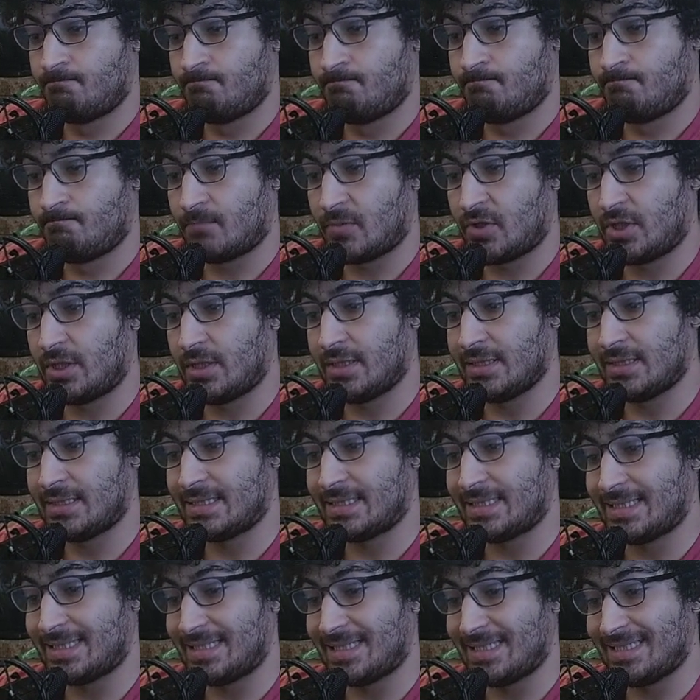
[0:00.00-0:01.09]

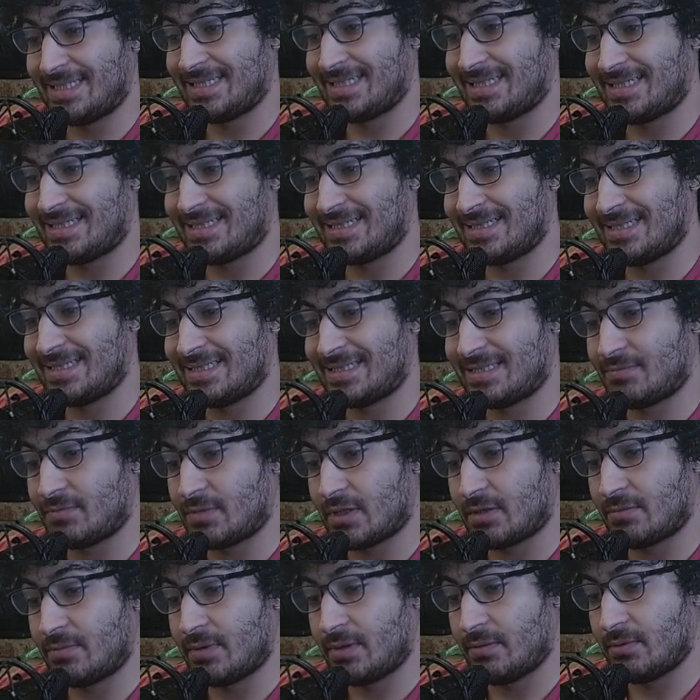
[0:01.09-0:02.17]
Realistically, guys, I'm not
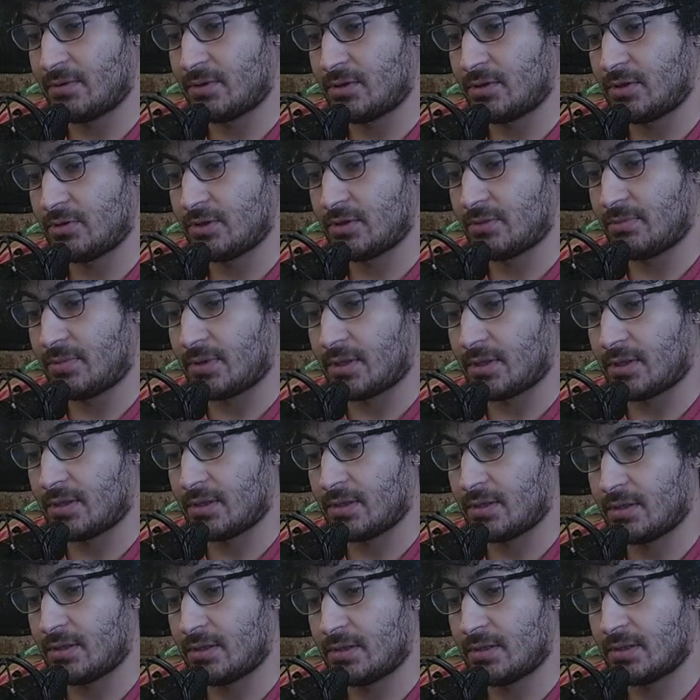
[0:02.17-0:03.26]
going to be able to use the bomb.
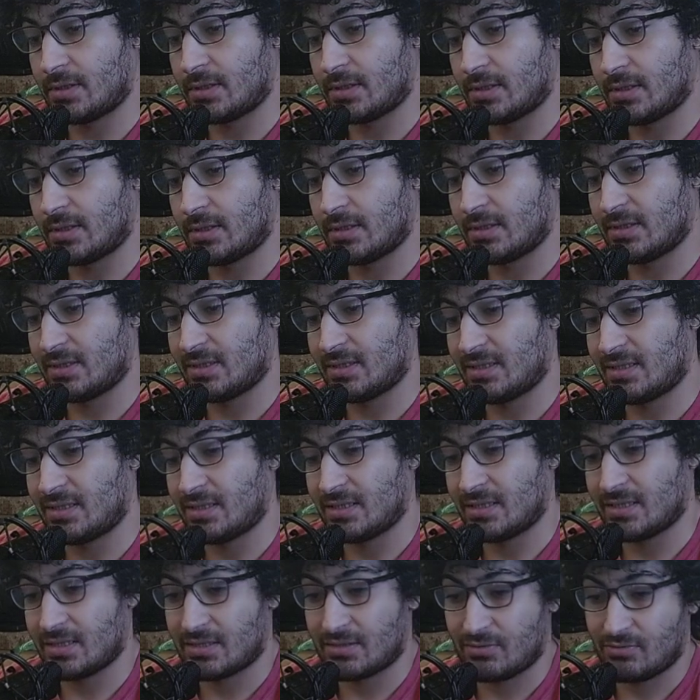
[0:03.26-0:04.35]
This guy.
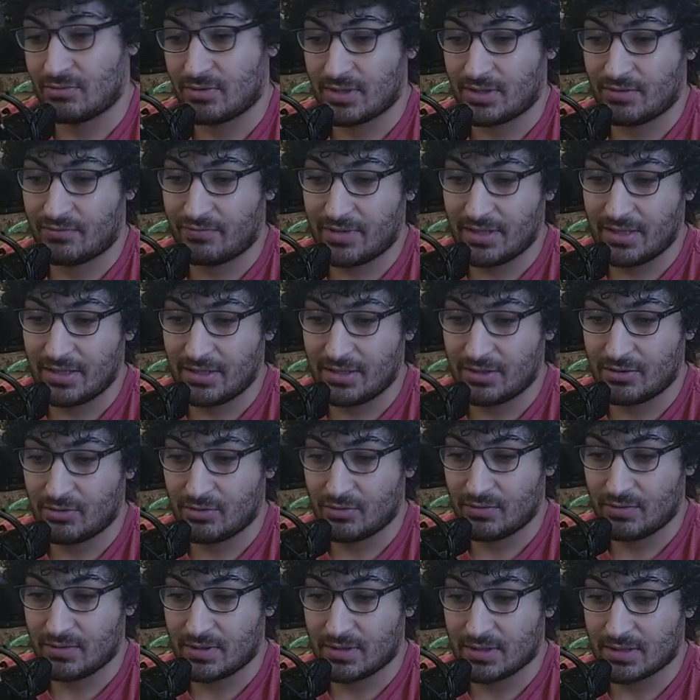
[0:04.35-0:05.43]
Do I really need
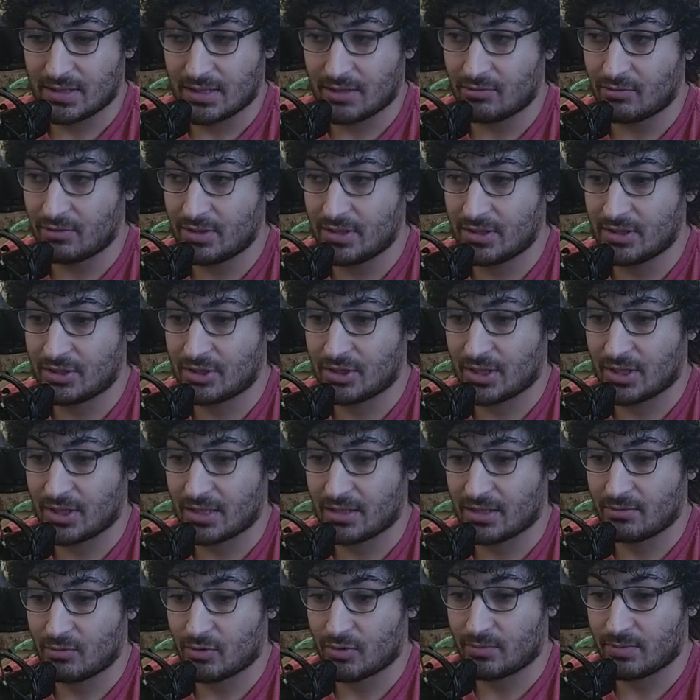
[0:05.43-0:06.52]
to do this? I don't need Jack
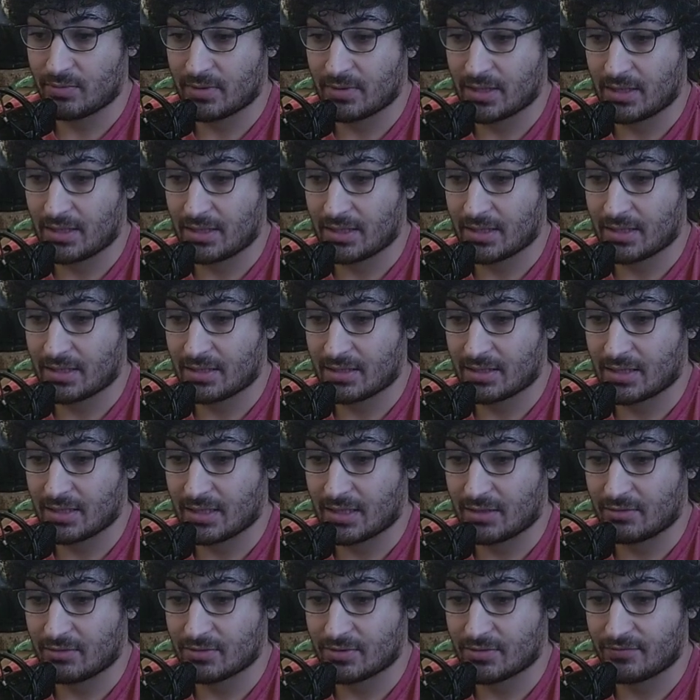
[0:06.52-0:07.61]
anymore, but I like the
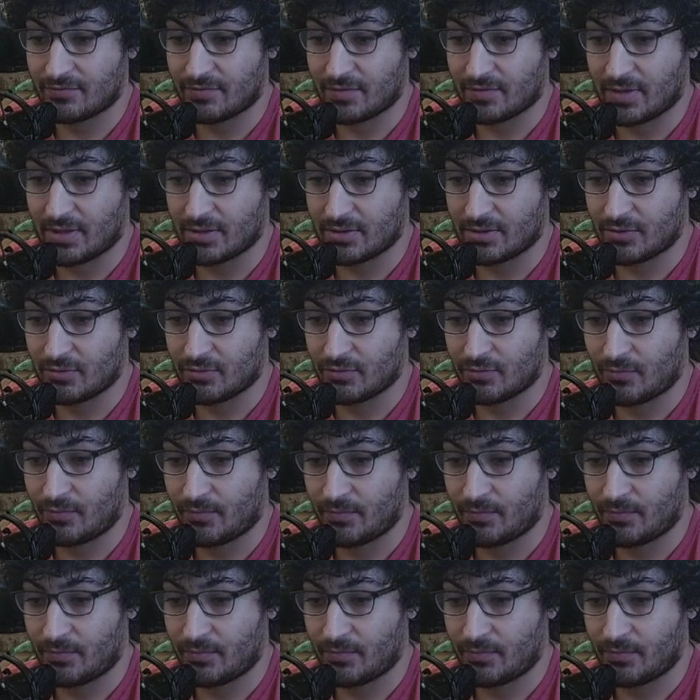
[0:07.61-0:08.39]
counter value.